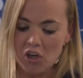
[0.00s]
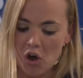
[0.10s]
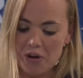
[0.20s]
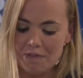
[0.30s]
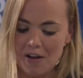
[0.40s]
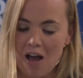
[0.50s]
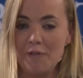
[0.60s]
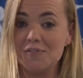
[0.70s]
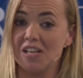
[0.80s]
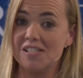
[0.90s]
God of
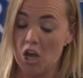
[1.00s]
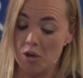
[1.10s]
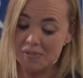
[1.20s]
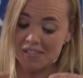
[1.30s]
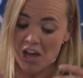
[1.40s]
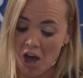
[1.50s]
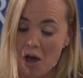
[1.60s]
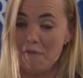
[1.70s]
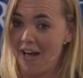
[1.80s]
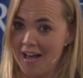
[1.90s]
love doesn't
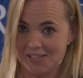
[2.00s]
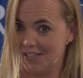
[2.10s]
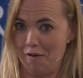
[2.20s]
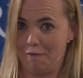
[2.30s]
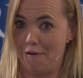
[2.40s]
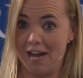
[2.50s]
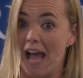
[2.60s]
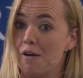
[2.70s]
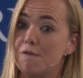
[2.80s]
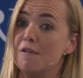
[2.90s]
observe our suffering
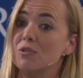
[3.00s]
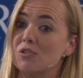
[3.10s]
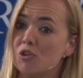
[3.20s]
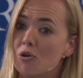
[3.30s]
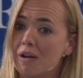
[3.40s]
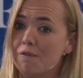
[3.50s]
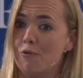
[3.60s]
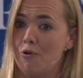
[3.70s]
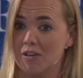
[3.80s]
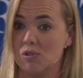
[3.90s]
and feel sorry
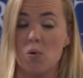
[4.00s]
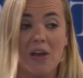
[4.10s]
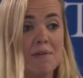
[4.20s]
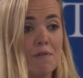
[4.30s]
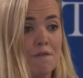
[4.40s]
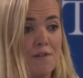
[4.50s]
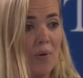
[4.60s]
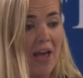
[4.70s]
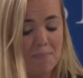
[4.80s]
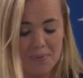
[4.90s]
for us or even
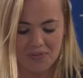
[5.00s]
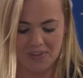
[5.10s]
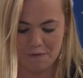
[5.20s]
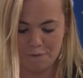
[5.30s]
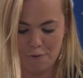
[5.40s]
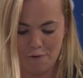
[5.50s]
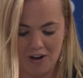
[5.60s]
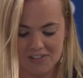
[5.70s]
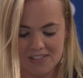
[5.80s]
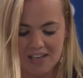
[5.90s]
feel empathy for
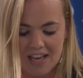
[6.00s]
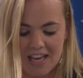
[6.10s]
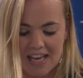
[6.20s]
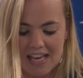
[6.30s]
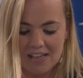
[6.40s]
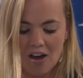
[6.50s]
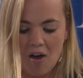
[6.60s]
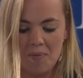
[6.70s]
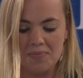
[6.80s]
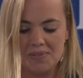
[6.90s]
us. He
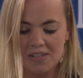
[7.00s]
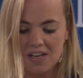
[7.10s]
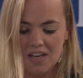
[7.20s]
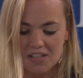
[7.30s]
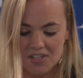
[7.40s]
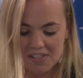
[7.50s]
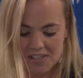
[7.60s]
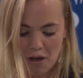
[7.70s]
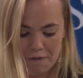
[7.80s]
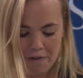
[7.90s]
comes to
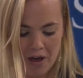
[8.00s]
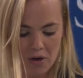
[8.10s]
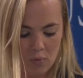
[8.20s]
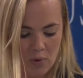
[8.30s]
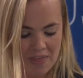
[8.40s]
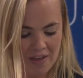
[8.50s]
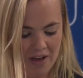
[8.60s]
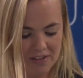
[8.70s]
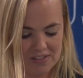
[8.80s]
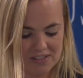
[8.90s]
suffer with
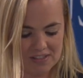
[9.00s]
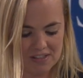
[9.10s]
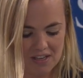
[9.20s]
us.